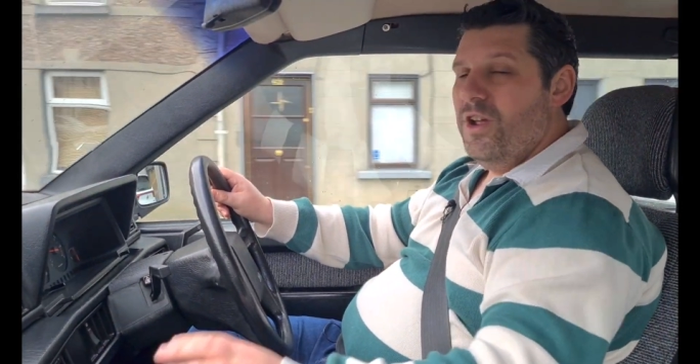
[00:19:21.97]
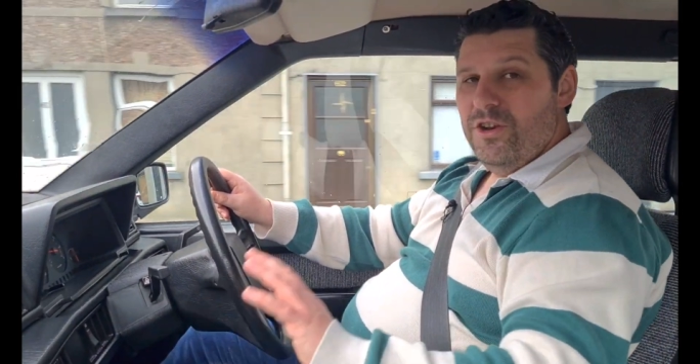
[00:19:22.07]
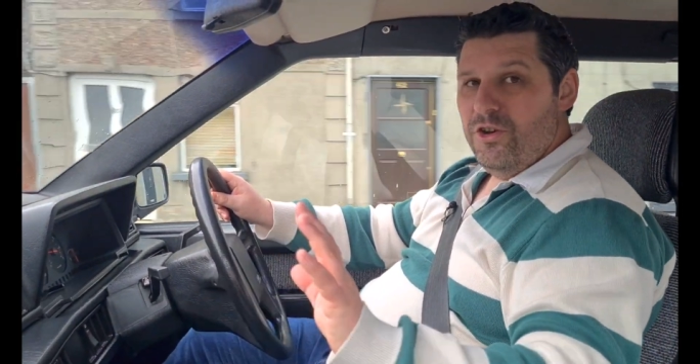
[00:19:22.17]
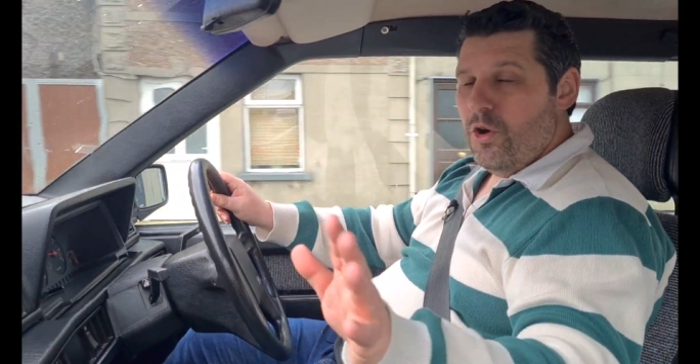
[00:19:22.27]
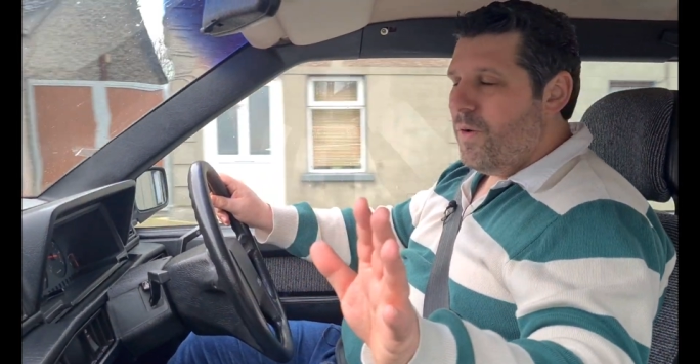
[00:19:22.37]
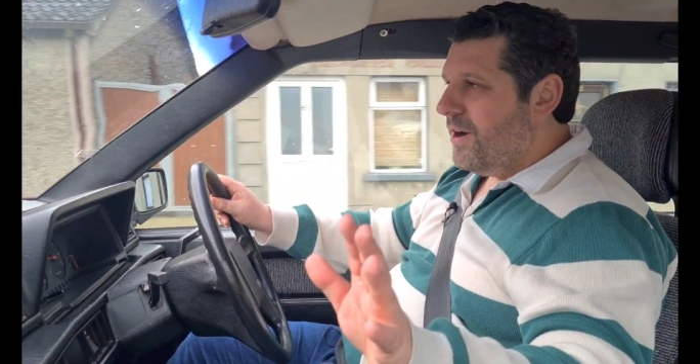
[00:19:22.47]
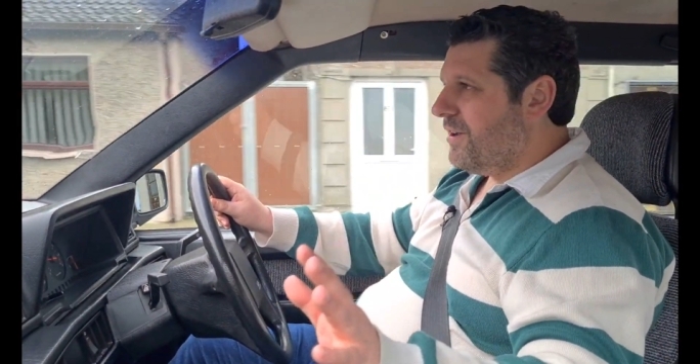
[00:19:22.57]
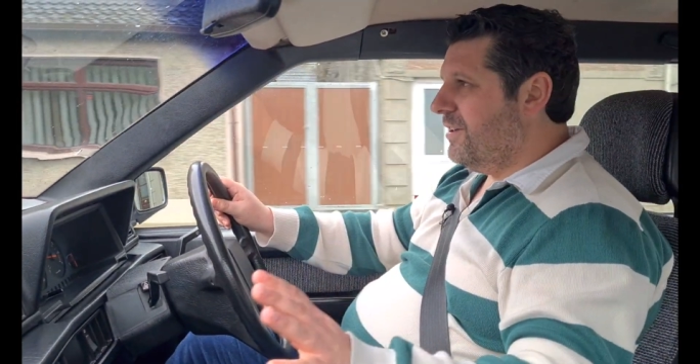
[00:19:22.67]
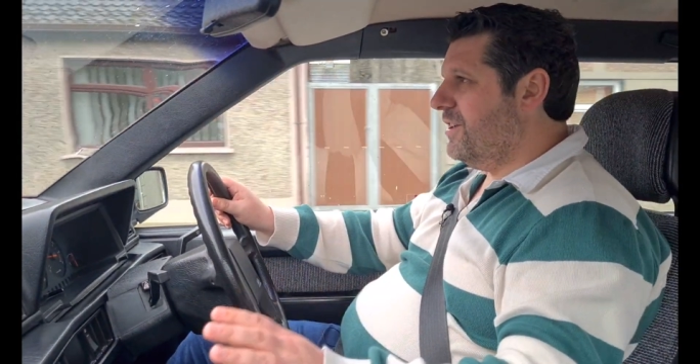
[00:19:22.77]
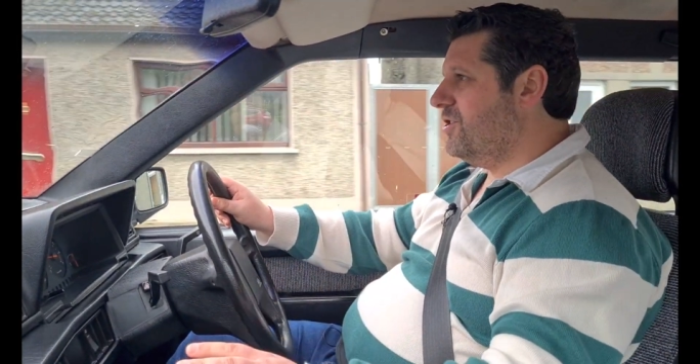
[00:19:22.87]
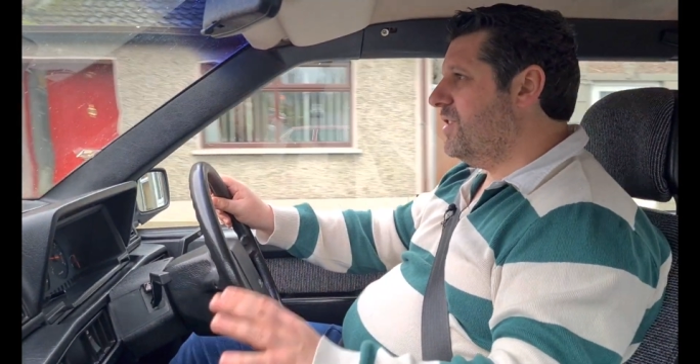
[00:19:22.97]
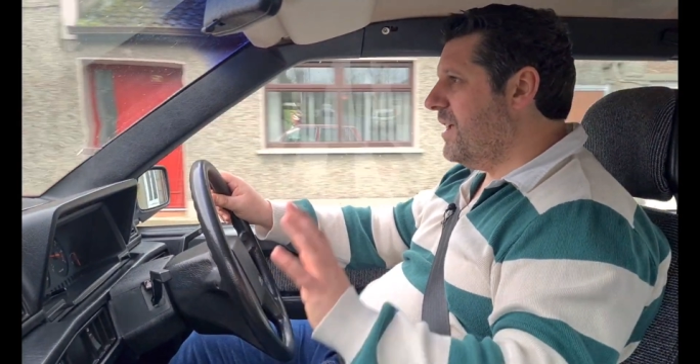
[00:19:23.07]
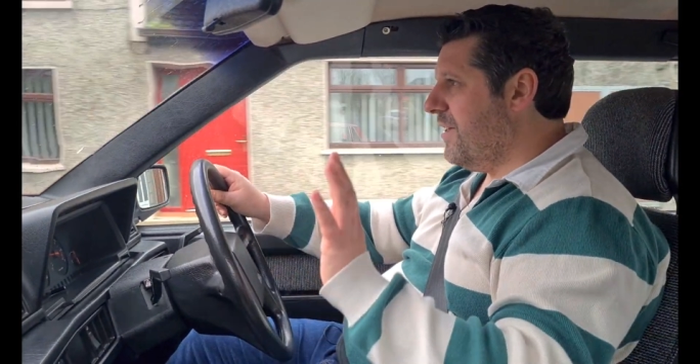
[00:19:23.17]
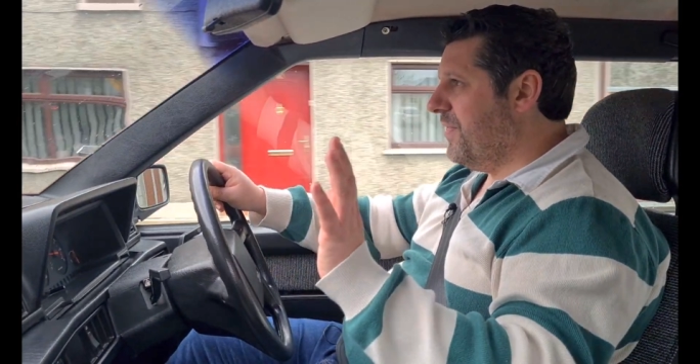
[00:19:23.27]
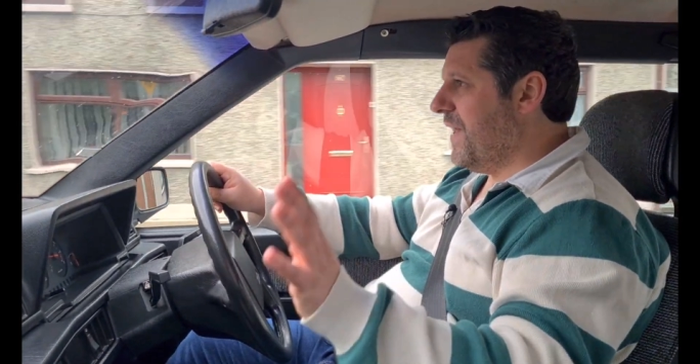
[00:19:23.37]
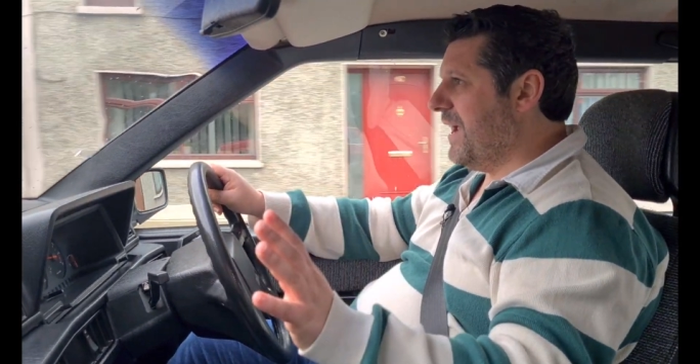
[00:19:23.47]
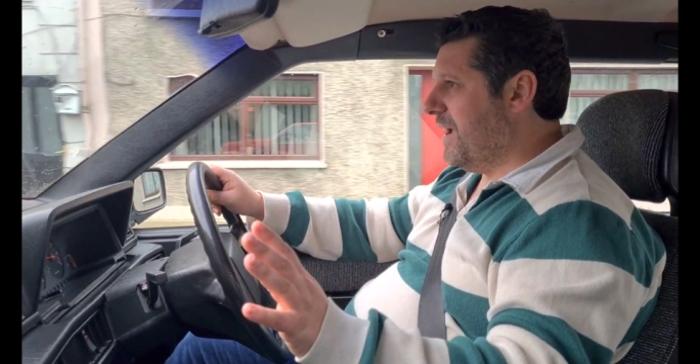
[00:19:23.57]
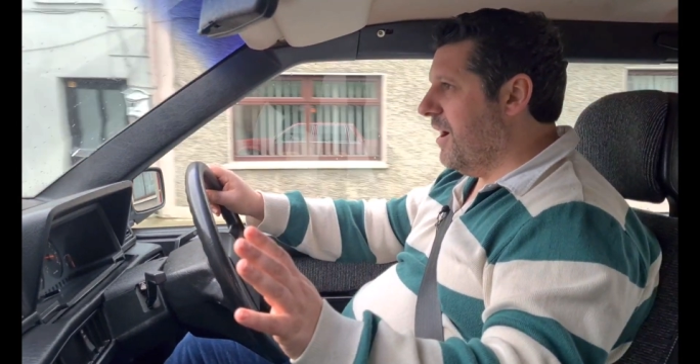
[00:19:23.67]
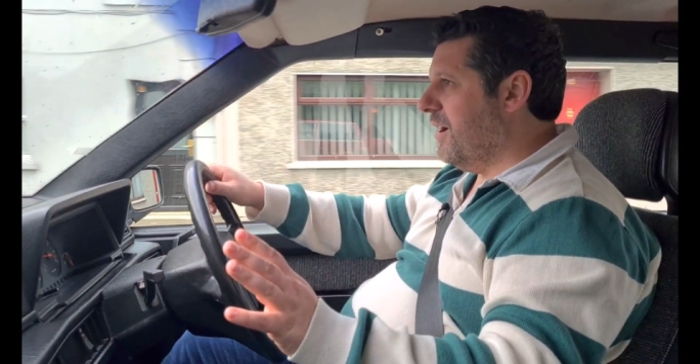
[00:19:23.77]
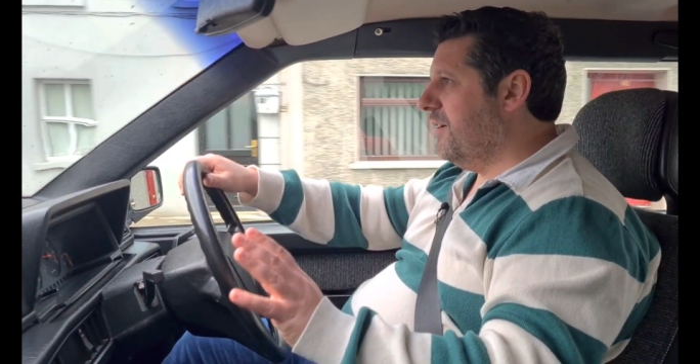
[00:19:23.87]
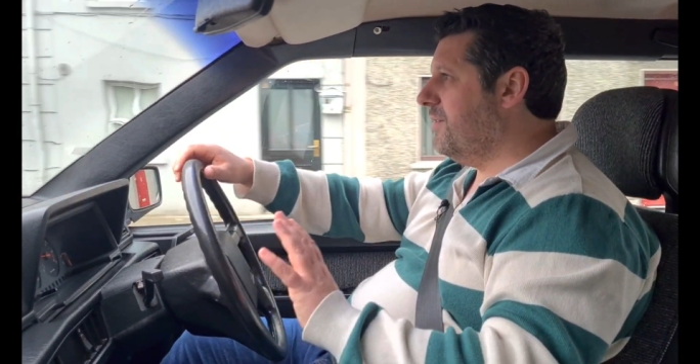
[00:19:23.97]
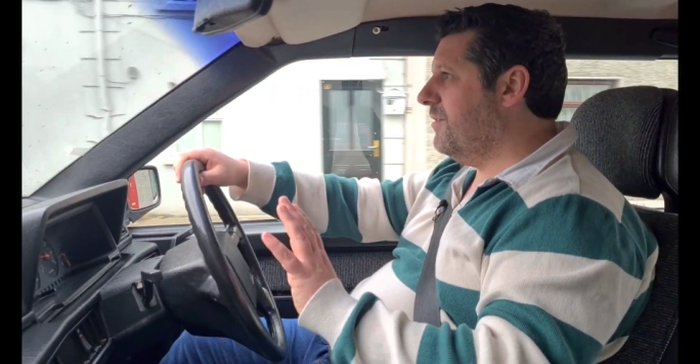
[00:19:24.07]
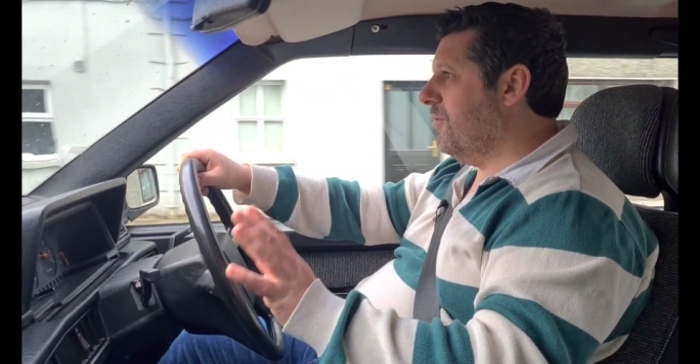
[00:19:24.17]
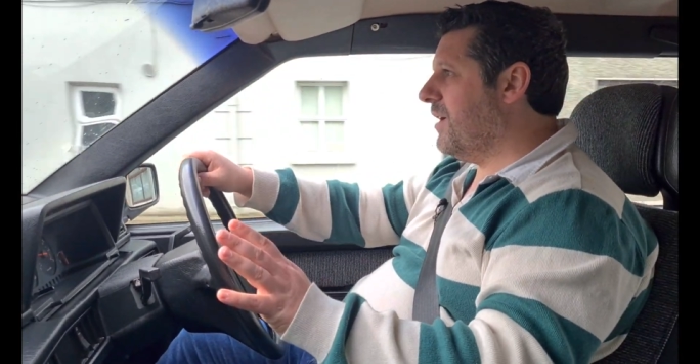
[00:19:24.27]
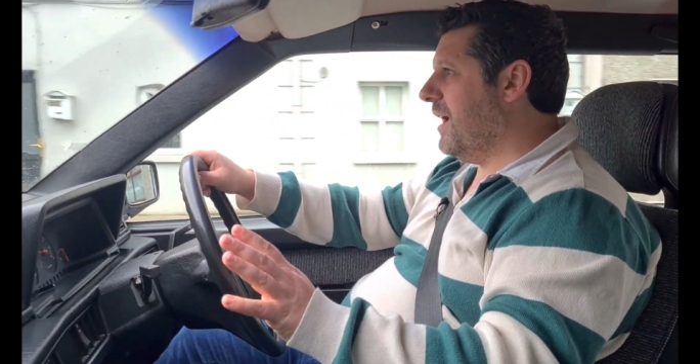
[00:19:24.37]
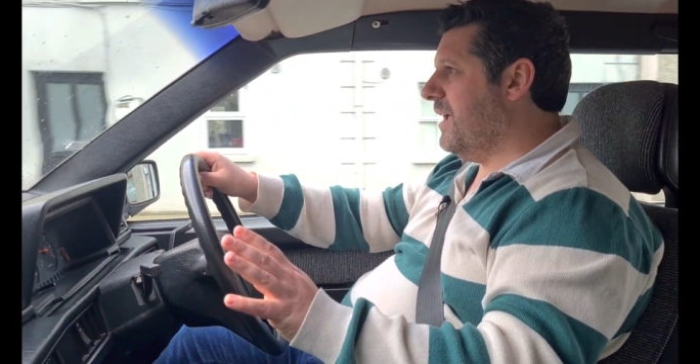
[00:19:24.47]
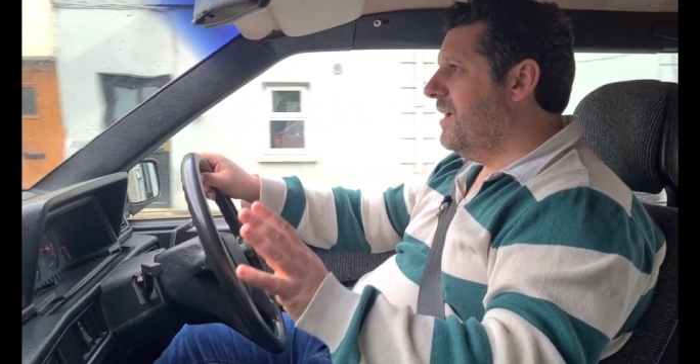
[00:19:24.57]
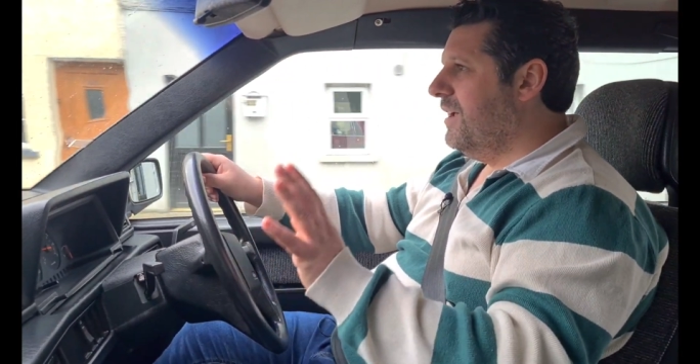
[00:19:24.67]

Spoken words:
no air conditioning, thank God, okay.